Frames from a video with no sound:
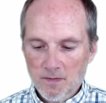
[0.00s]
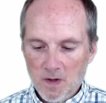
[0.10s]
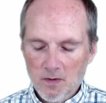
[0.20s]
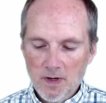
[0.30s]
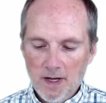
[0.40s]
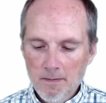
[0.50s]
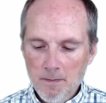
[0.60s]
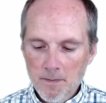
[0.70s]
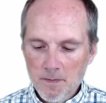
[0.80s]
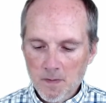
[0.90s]
okay?
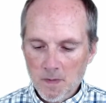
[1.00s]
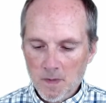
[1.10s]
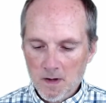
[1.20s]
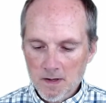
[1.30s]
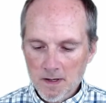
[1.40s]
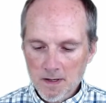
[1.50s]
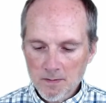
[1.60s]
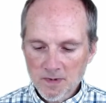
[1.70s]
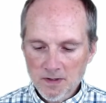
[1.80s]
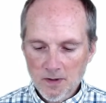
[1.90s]

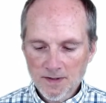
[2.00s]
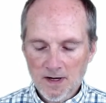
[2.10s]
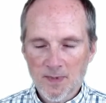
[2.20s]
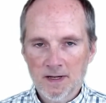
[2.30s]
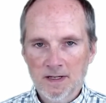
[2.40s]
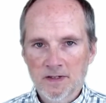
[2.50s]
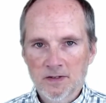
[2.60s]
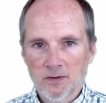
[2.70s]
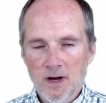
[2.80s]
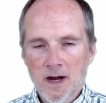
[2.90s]
So I'll talk about
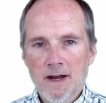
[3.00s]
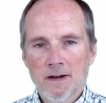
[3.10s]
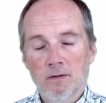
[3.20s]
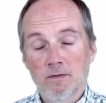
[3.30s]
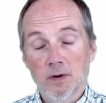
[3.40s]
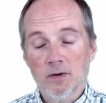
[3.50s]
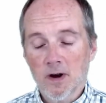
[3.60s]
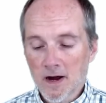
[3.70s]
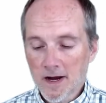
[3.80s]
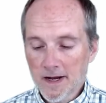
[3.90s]
individual I or voter
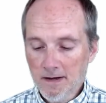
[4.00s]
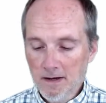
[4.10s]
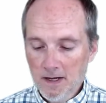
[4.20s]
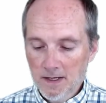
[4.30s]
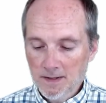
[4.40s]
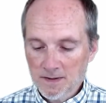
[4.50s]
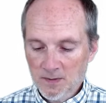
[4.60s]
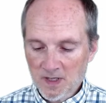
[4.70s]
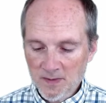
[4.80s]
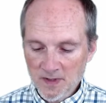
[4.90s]
I.
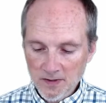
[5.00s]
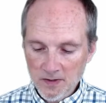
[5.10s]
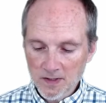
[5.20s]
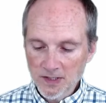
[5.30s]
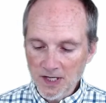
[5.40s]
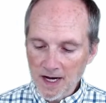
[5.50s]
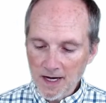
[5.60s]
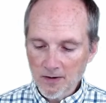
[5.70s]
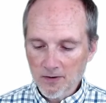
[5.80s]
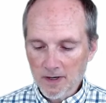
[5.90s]
Sometimes I'll use a J
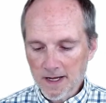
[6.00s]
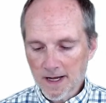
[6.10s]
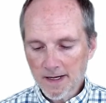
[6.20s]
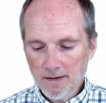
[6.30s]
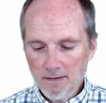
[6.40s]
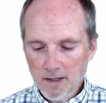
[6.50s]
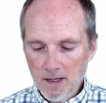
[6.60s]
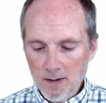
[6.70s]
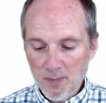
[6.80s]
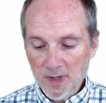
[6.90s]
or a K,
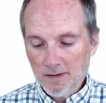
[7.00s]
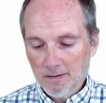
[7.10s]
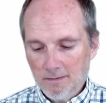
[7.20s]
but